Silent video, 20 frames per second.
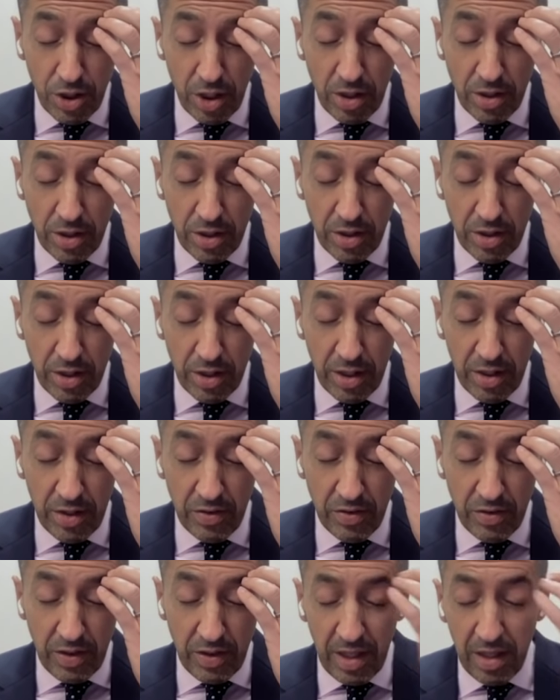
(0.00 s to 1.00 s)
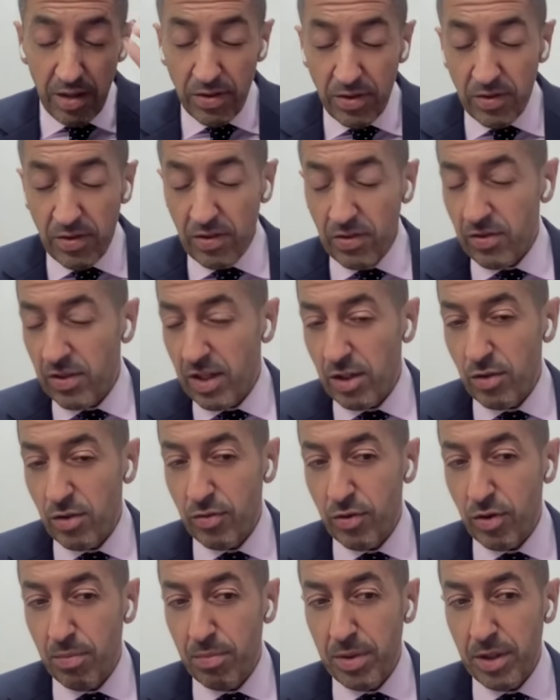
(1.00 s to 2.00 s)
charter, is health is a state
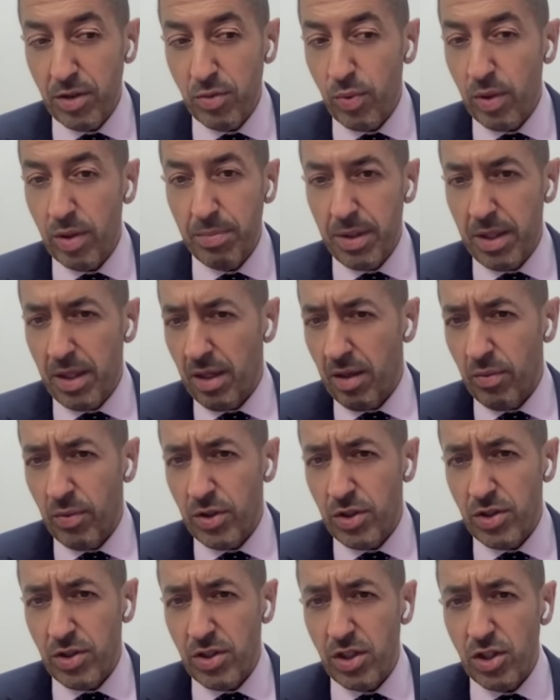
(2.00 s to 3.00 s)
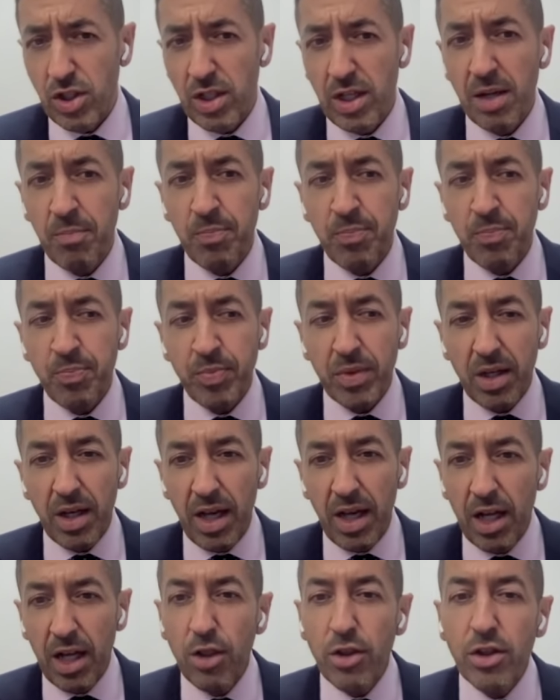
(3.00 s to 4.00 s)
of complete well-being, which is essentially
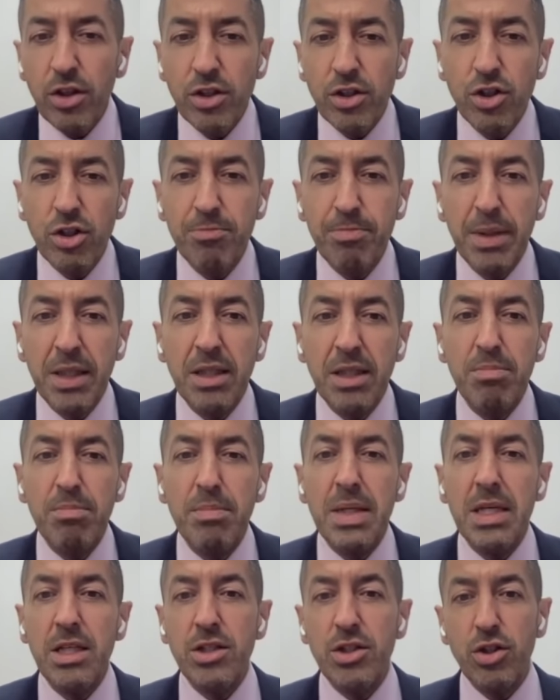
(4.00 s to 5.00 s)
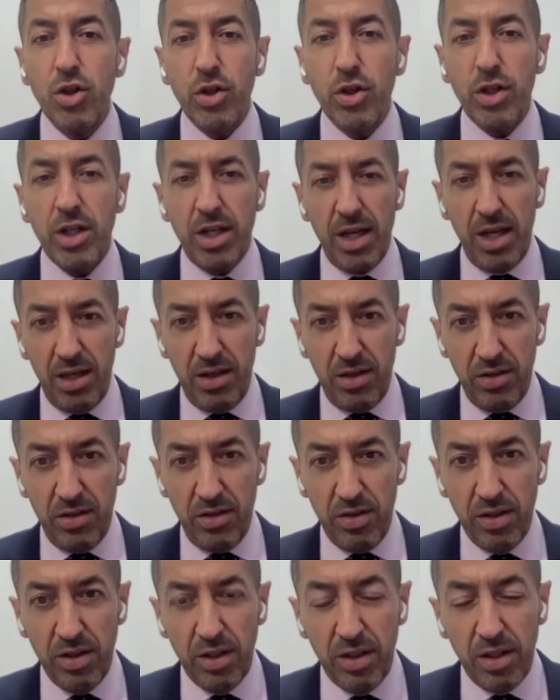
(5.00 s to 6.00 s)
health should be the means, not an
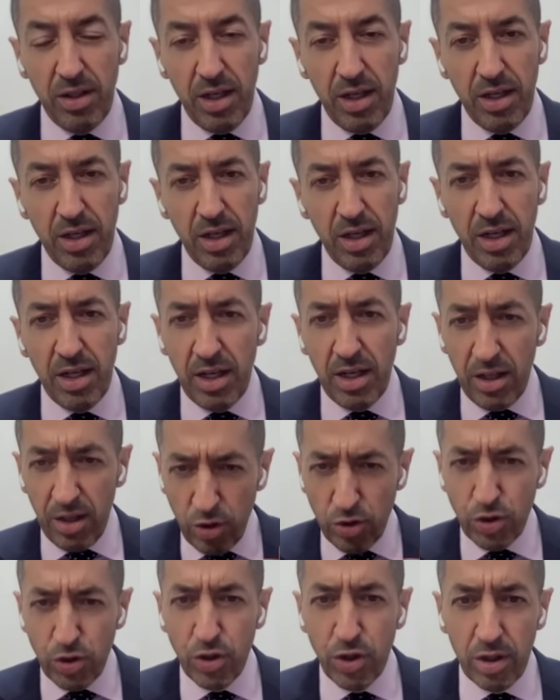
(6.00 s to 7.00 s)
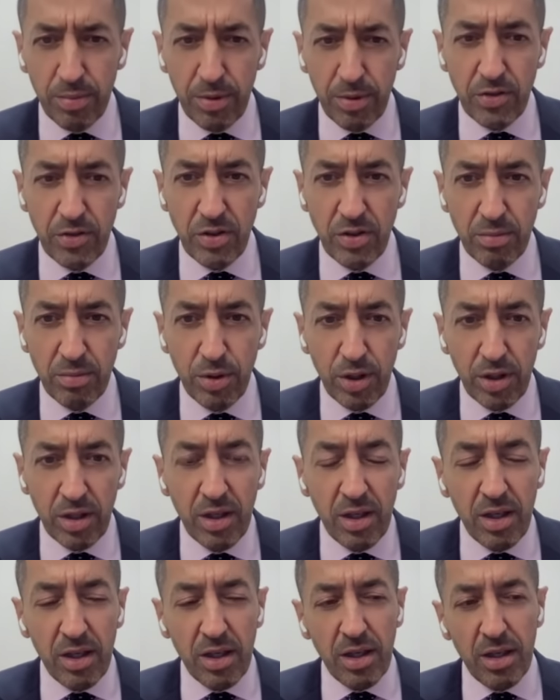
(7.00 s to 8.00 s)
end. And I also talk about this in the book.
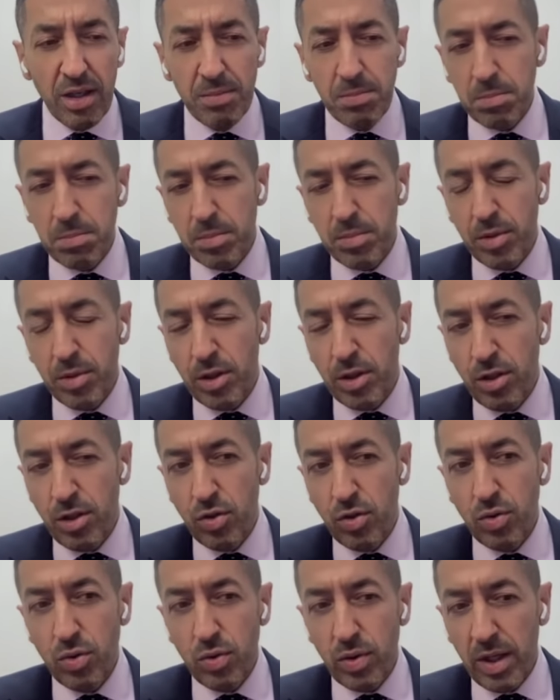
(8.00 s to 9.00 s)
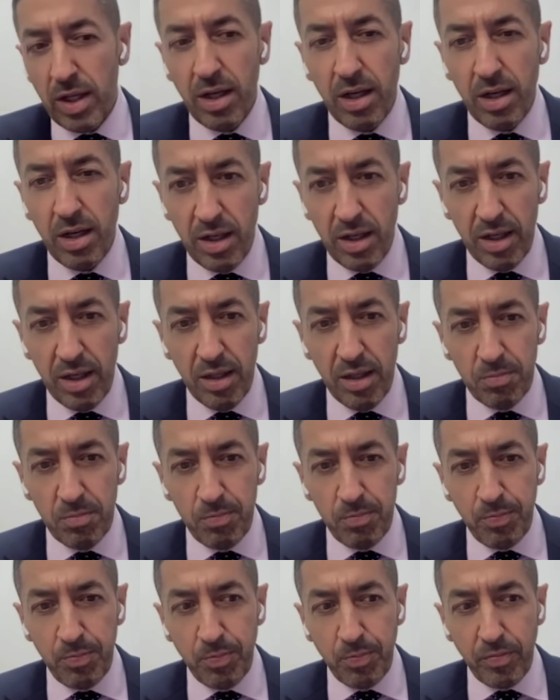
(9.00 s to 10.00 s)
You and I,
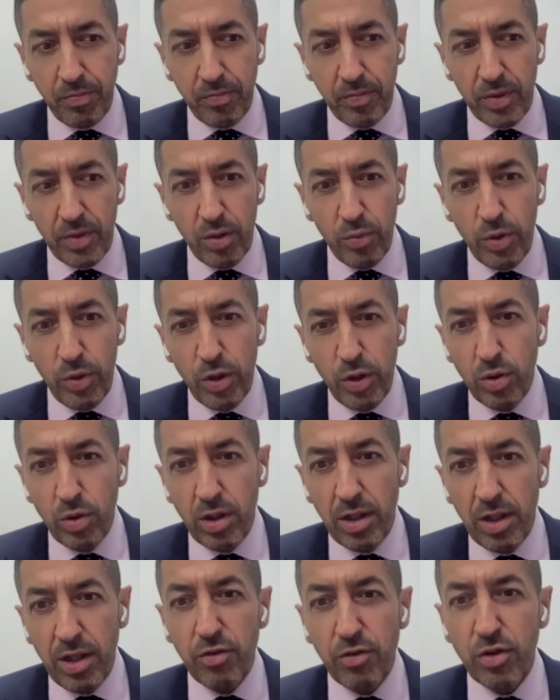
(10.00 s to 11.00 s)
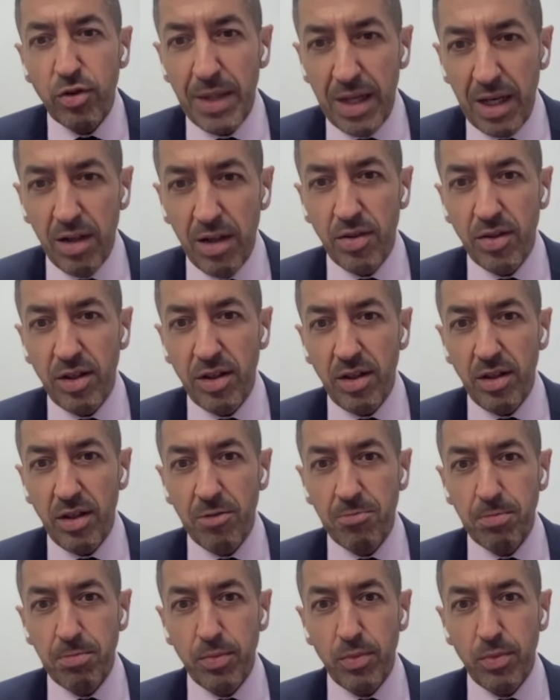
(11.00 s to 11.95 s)
we don't live to be healthy.